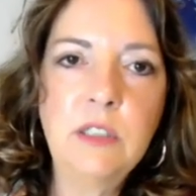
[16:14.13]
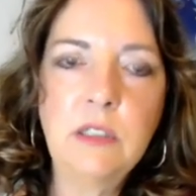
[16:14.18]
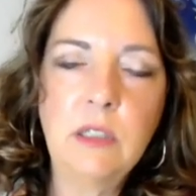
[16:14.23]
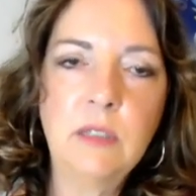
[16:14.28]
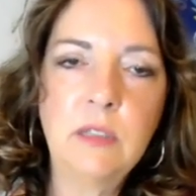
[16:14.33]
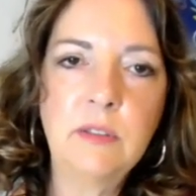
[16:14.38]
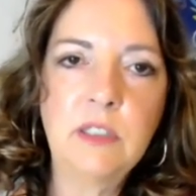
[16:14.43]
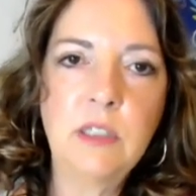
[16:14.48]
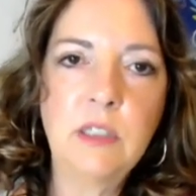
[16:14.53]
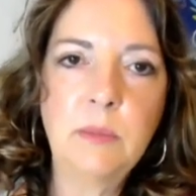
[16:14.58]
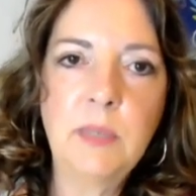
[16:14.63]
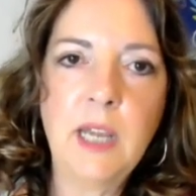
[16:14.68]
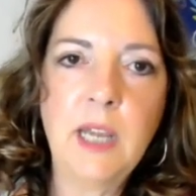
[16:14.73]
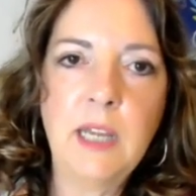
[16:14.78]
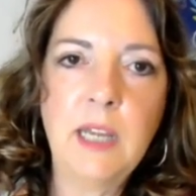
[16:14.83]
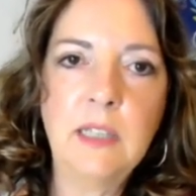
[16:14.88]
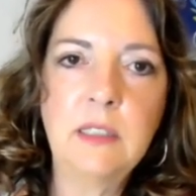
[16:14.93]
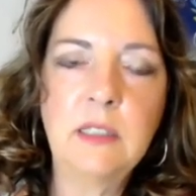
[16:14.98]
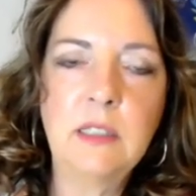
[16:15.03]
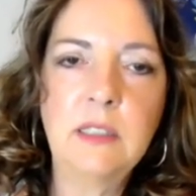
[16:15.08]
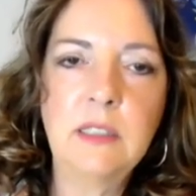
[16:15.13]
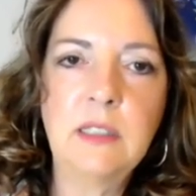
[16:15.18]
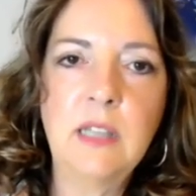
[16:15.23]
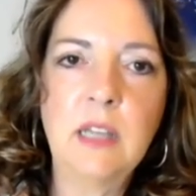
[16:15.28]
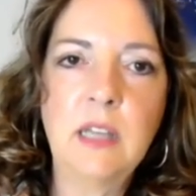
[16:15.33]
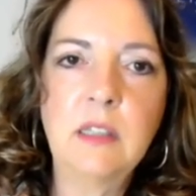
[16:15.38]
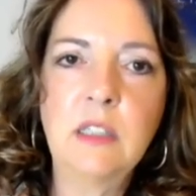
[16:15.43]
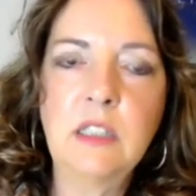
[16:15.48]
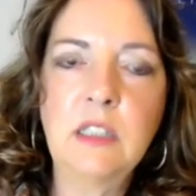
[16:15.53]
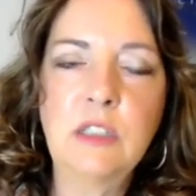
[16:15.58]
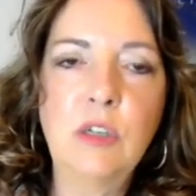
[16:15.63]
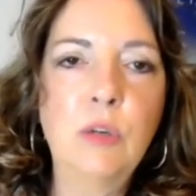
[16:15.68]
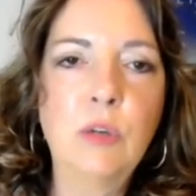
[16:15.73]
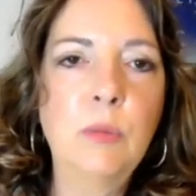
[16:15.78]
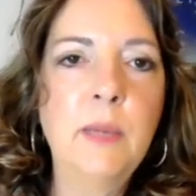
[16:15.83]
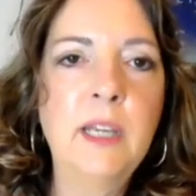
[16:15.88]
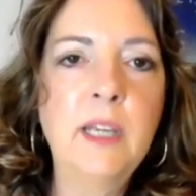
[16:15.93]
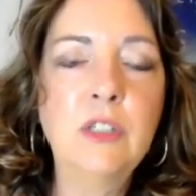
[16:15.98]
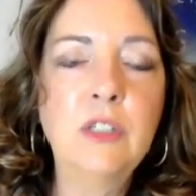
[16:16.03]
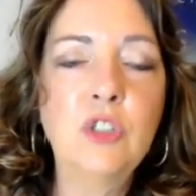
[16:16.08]
of some cases that the
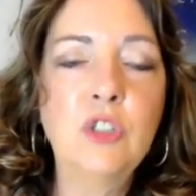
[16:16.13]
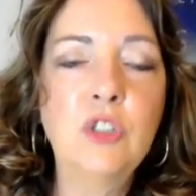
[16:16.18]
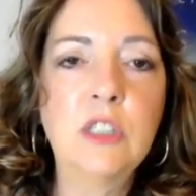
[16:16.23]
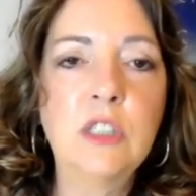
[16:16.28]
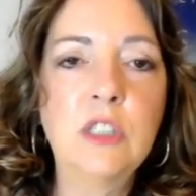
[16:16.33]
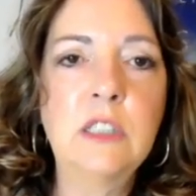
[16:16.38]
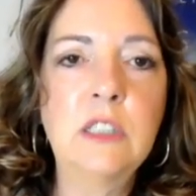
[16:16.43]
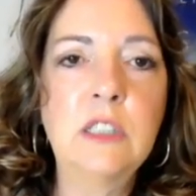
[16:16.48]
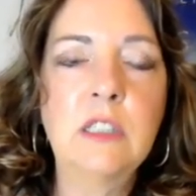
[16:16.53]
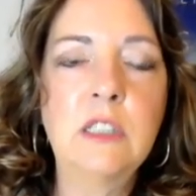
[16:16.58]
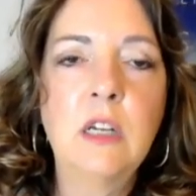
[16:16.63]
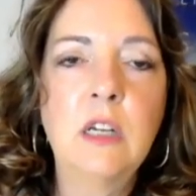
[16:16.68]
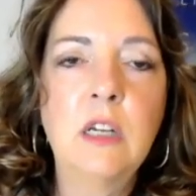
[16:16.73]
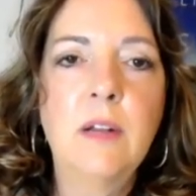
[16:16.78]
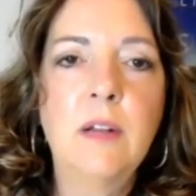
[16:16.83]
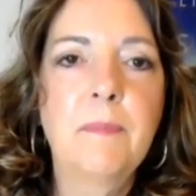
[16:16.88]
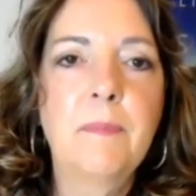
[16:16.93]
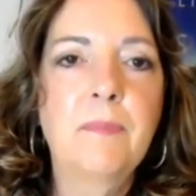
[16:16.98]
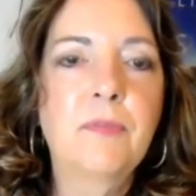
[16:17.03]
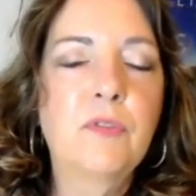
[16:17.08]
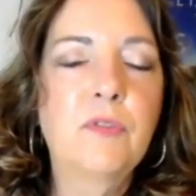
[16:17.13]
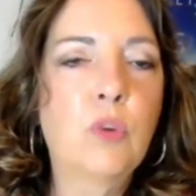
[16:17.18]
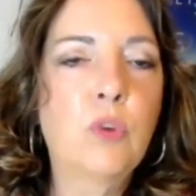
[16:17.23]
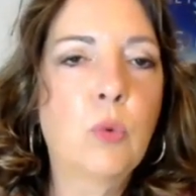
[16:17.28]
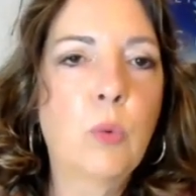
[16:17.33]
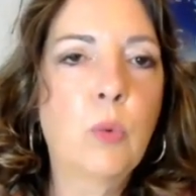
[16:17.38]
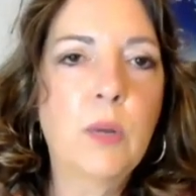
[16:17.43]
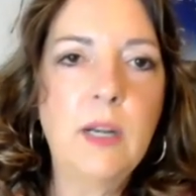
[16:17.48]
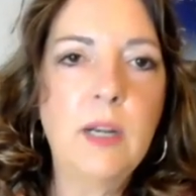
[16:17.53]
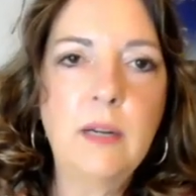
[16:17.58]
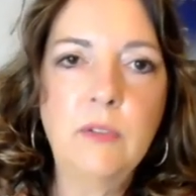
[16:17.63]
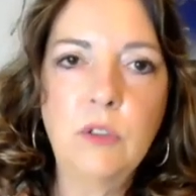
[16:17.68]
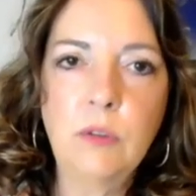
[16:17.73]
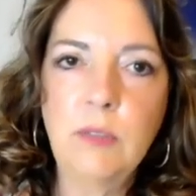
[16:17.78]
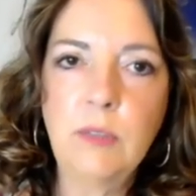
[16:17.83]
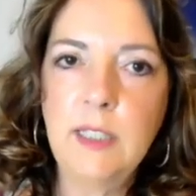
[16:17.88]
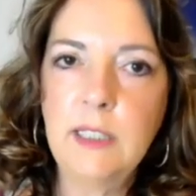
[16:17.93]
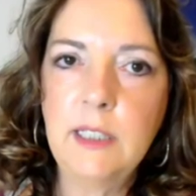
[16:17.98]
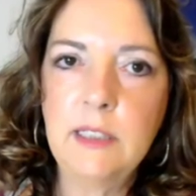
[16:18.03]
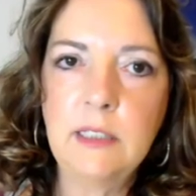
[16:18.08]
soulmate just, for whatever
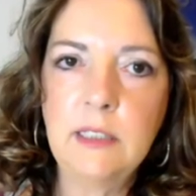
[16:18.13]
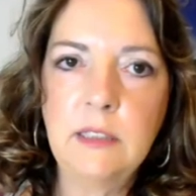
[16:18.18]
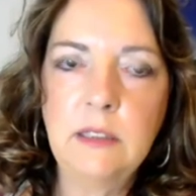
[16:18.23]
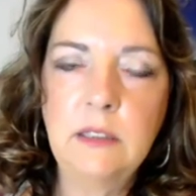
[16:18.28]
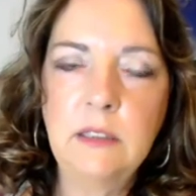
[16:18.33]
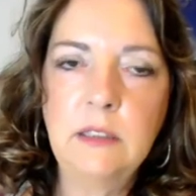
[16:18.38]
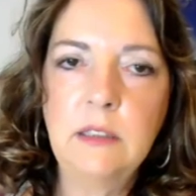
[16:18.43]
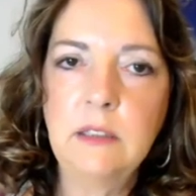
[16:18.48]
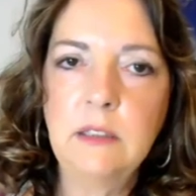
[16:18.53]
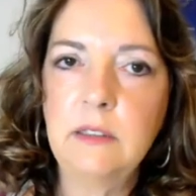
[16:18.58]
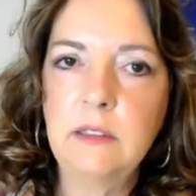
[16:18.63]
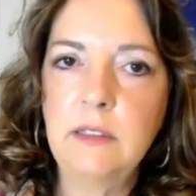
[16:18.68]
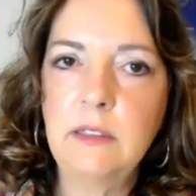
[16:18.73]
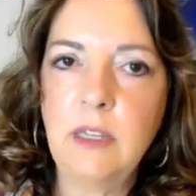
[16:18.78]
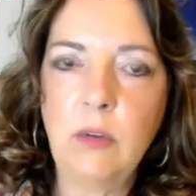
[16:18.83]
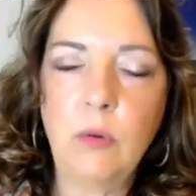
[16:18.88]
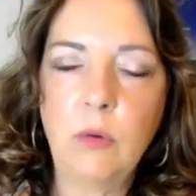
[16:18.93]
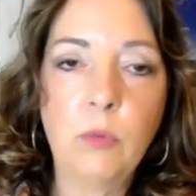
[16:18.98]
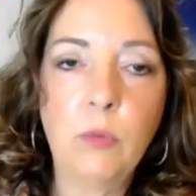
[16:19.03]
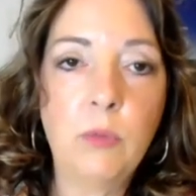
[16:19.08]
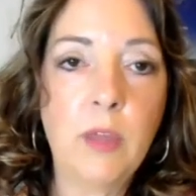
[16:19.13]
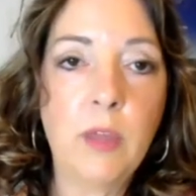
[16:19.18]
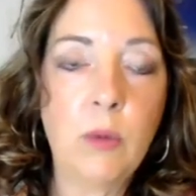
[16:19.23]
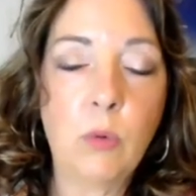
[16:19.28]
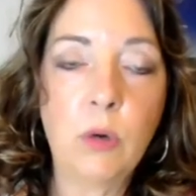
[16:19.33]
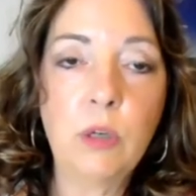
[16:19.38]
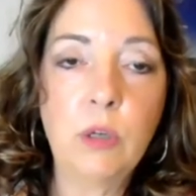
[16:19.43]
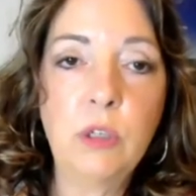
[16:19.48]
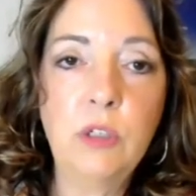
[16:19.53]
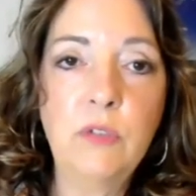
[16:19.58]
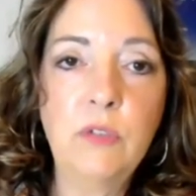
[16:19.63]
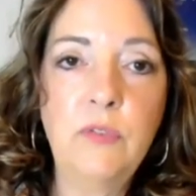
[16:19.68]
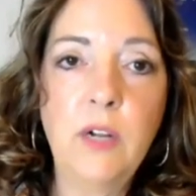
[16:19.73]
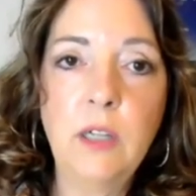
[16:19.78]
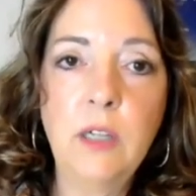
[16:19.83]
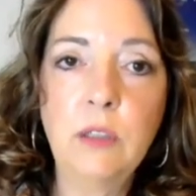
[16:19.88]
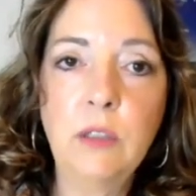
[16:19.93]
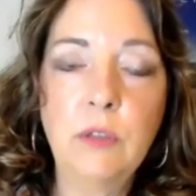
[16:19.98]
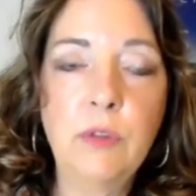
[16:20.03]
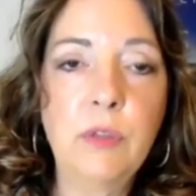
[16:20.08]
reason, they weren't going to
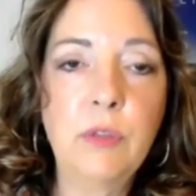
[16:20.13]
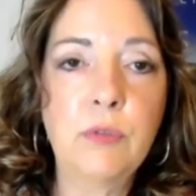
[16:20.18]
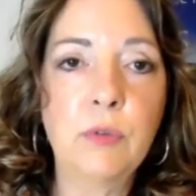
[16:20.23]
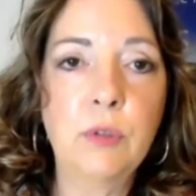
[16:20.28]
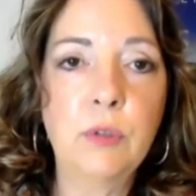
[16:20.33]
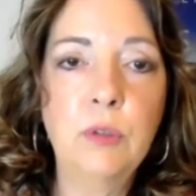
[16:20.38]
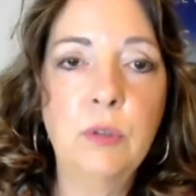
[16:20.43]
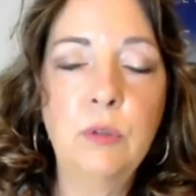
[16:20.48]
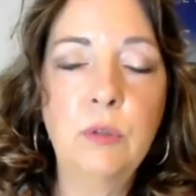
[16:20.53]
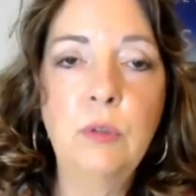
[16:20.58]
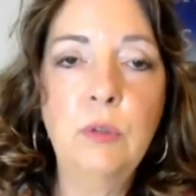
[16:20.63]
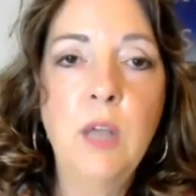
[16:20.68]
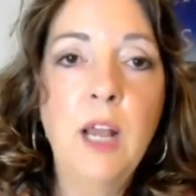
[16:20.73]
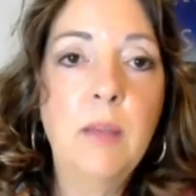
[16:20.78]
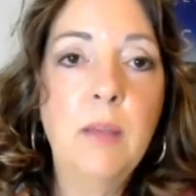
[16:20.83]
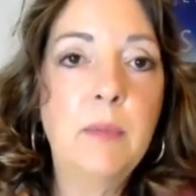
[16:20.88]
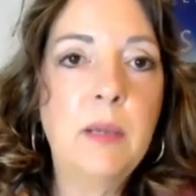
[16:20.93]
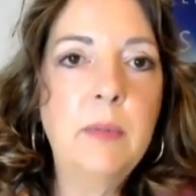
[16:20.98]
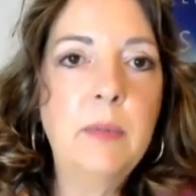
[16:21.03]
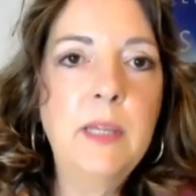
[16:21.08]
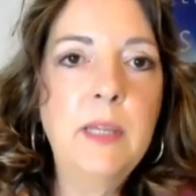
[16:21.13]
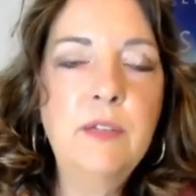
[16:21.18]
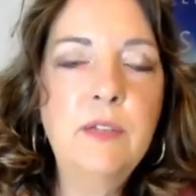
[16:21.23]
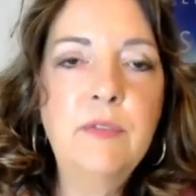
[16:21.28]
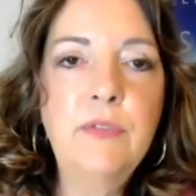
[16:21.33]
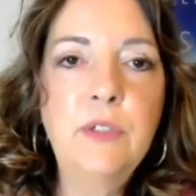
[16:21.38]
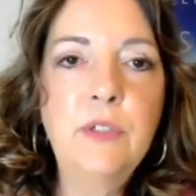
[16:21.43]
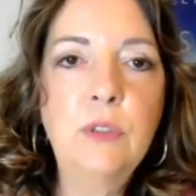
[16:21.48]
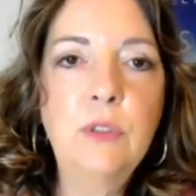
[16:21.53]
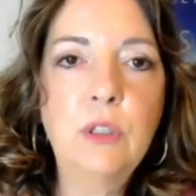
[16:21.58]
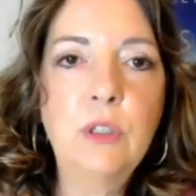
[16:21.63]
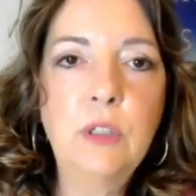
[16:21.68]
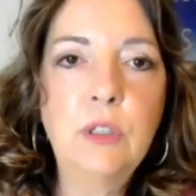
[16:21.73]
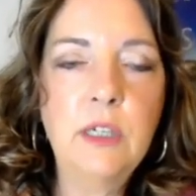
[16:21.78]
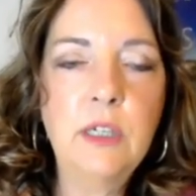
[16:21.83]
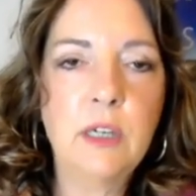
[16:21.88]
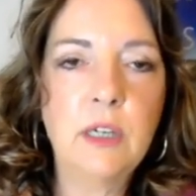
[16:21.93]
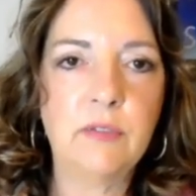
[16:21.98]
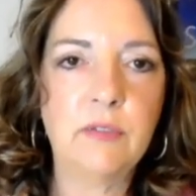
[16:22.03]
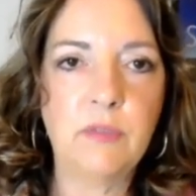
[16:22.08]
follow through. Maybe they didn't feel good
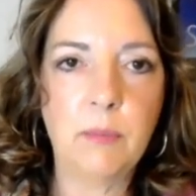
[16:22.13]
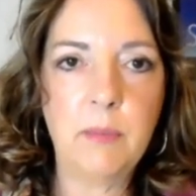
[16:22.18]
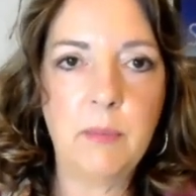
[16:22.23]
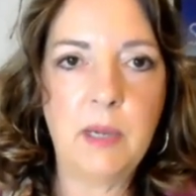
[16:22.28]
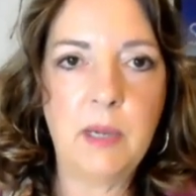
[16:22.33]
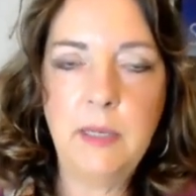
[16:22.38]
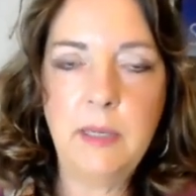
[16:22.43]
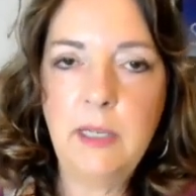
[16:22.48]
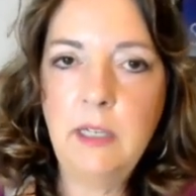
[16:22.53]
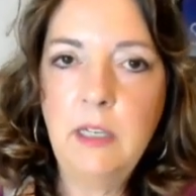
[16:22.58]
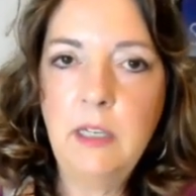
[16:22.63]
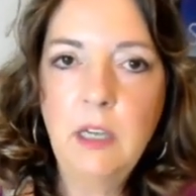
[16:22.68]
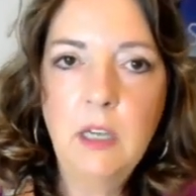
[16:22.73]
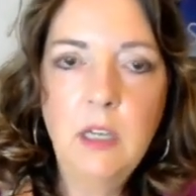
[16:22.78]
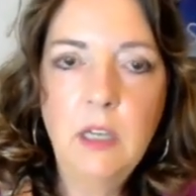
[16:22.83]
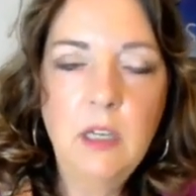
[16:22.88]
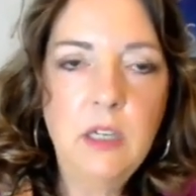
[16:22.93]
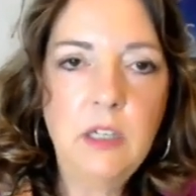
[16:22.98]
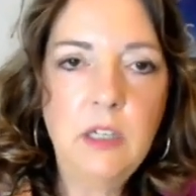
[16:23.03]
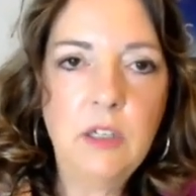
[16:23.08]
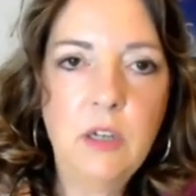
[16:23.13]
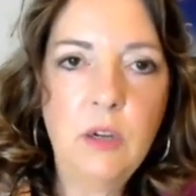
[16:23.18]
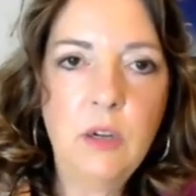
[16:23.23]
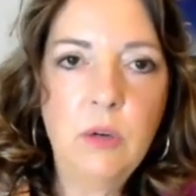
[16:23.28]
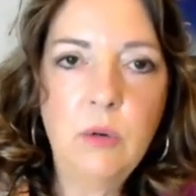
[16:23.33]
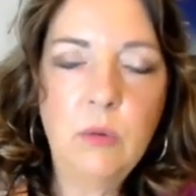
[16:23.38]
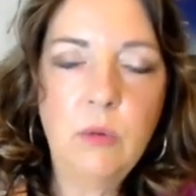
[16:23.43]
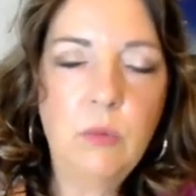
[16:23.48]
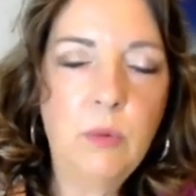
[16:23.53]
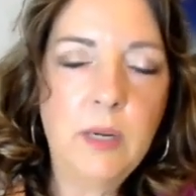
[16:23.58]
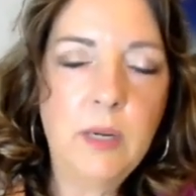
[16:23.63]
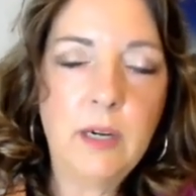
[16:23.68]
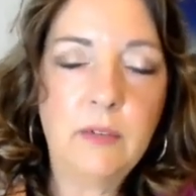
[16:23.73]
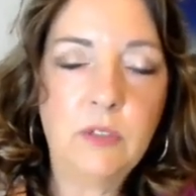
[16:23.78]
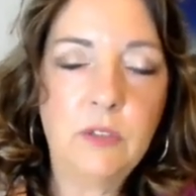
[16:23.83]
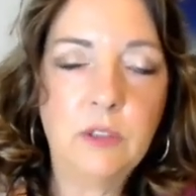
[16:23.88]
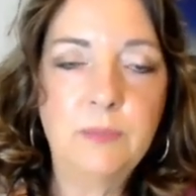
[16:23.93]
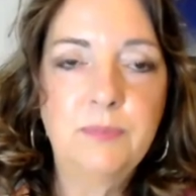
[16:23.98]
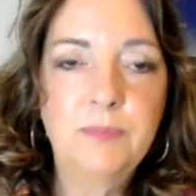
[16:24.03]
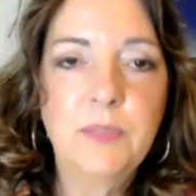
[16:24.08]
enough. Maybe,
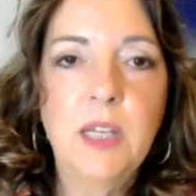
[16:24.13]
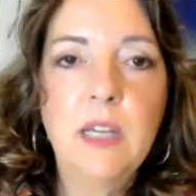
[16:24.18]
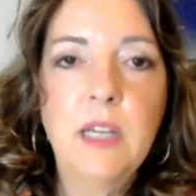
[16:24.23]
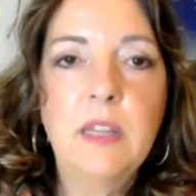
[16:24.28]
whatever.